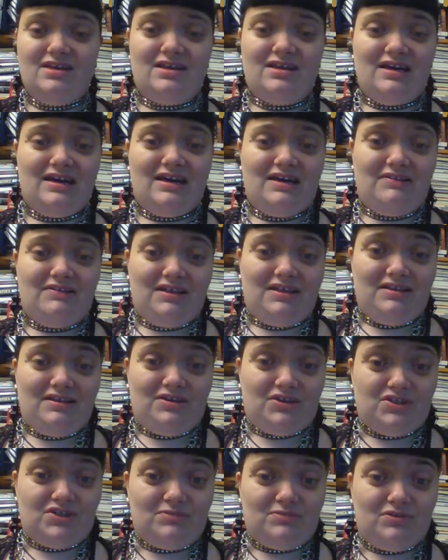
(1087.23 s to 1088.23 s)
I really
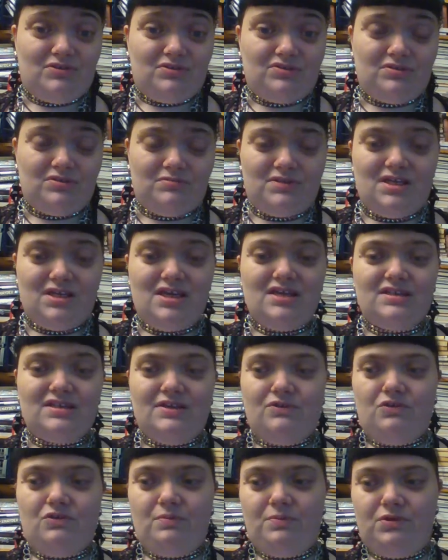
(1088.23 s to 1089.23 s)
got some awesome things. I
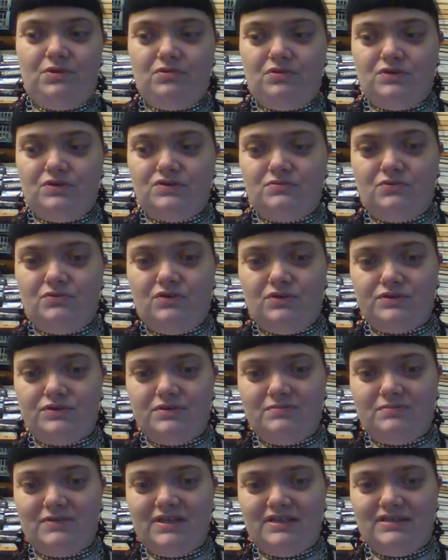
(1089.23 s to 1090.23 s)
hope you got some
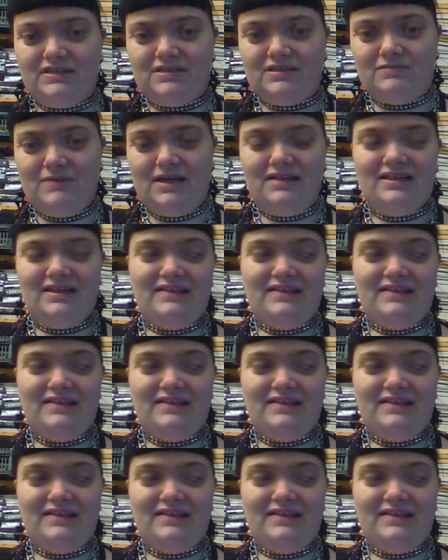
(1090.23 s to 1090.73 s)
awesome things as well